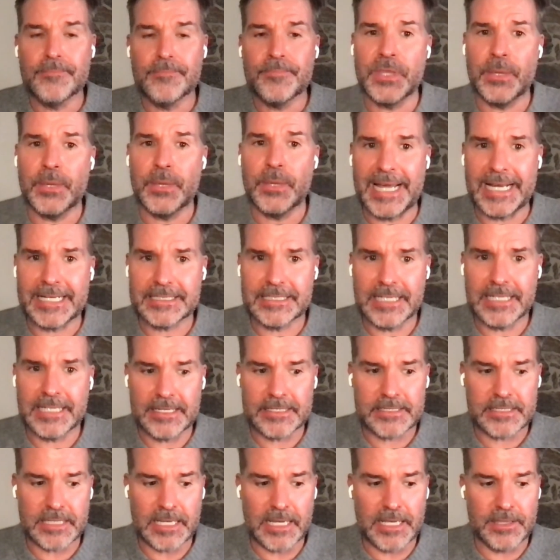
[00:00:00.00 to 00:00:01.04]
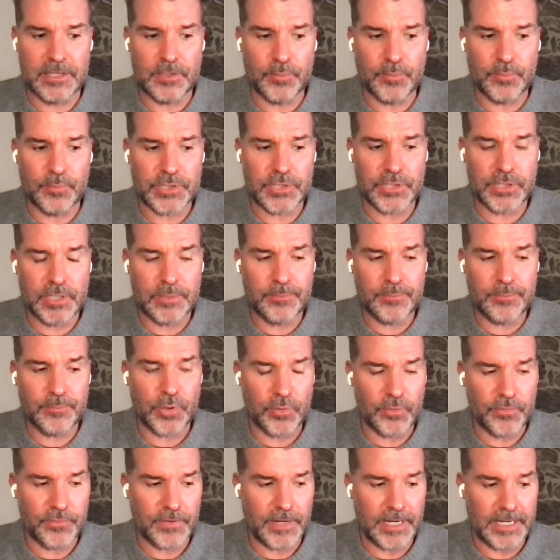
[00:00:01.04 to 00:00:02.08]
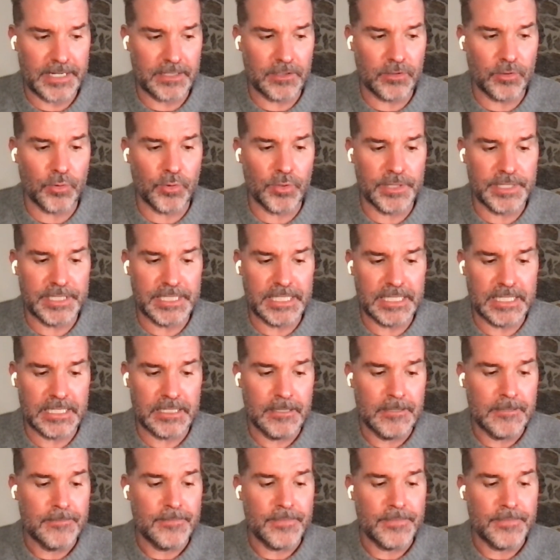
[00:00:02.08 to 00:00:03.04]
the back test and the return profile or the